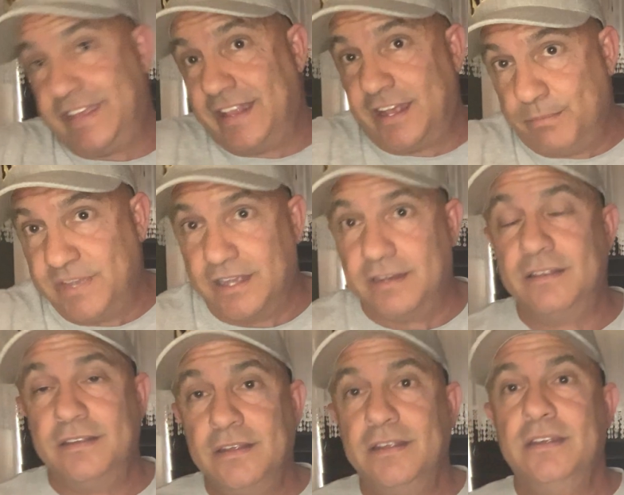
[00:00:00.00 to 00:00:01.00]
let him in,
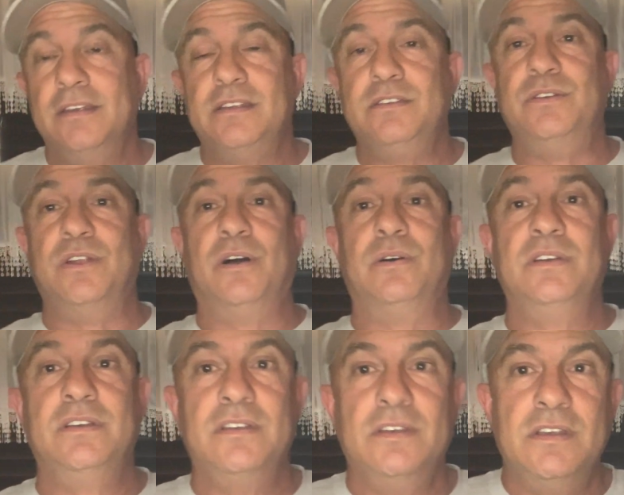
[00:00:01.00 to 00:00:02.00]
you know,
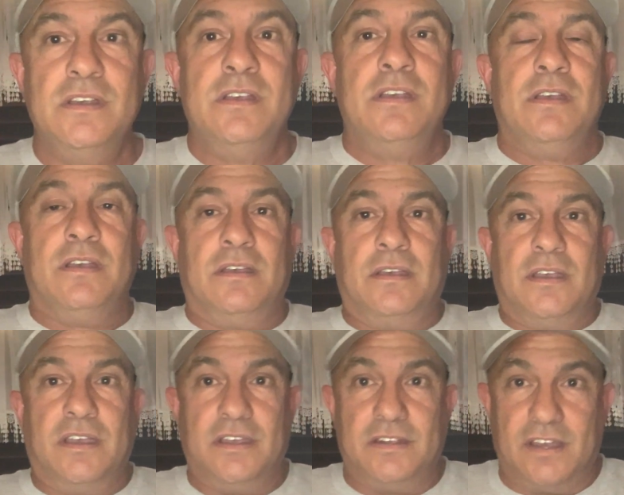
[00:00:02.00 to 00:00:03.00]

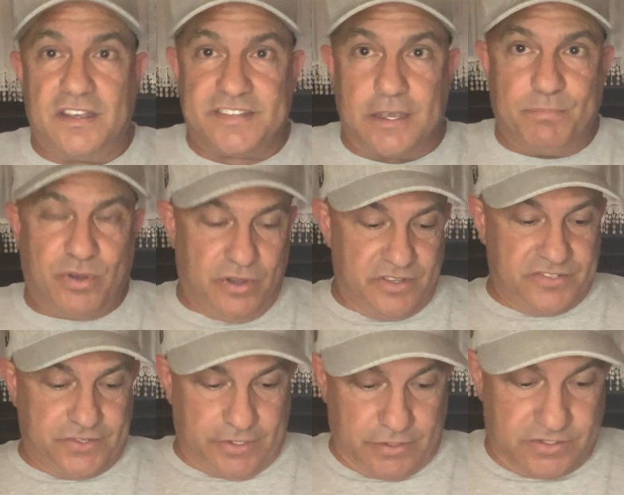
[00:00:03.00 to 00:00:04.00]
in St. Paul's
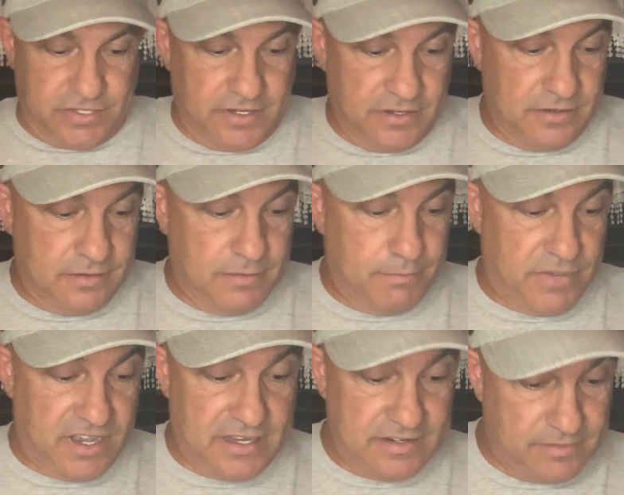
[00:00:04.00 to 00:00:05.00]
church.
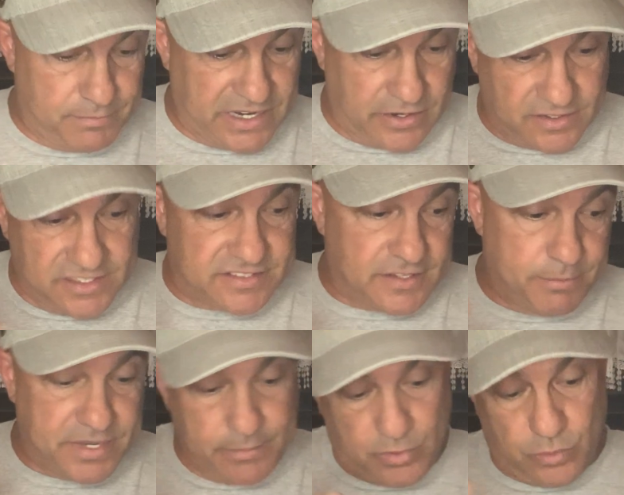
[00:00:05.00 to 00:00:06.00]
But apparently some
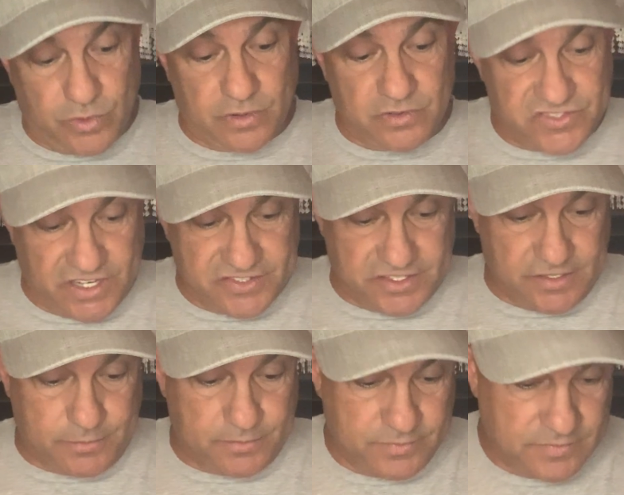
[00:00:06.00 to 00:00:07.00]
people were judging
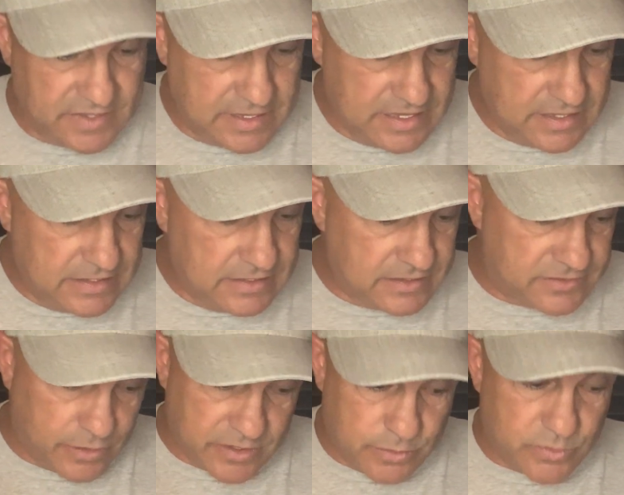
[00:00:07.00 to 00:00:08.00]
him.
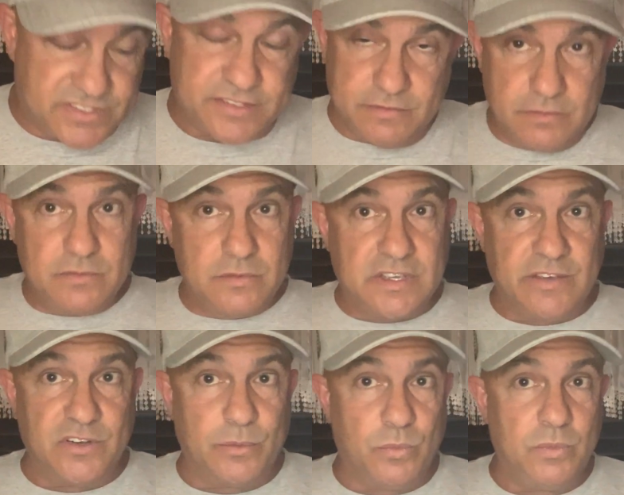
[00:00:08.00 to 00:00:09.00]
So he was
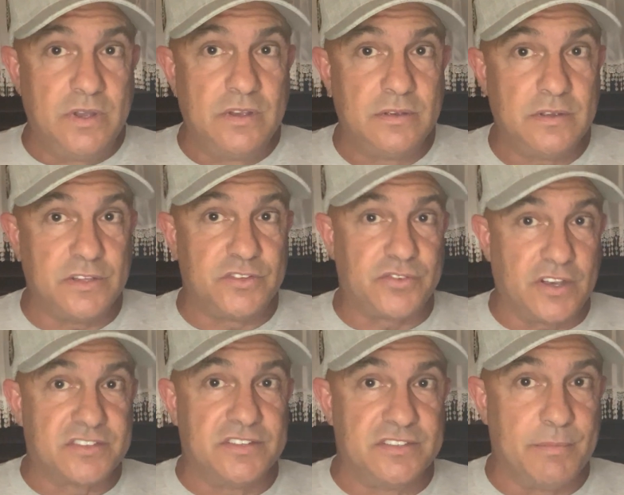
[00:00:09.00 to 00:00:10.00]
giving them
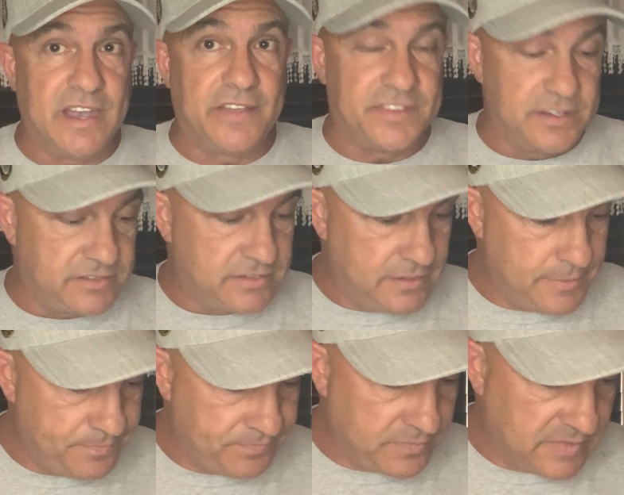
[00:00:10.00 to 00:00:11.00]
instructions about this.
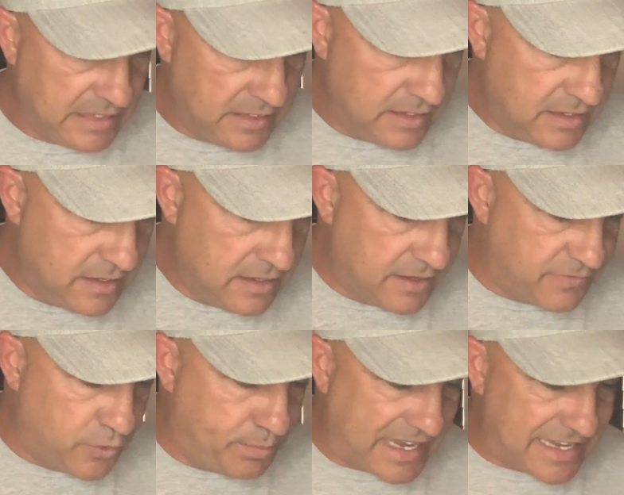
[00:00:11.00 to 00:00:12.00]

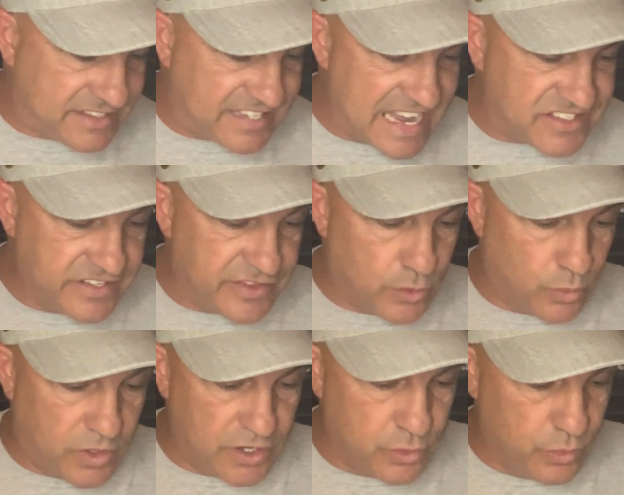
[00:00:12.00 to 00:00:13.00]
If you pay attention to the
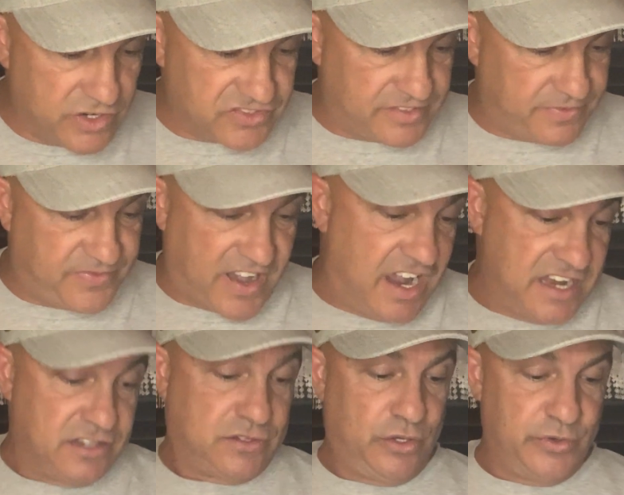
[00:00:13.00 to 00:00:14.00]
one who wears the
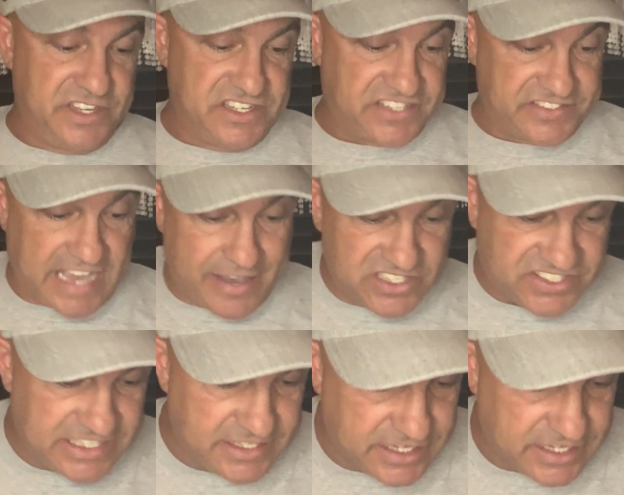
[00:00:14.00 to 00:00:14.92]
fine clothing and says, have a seat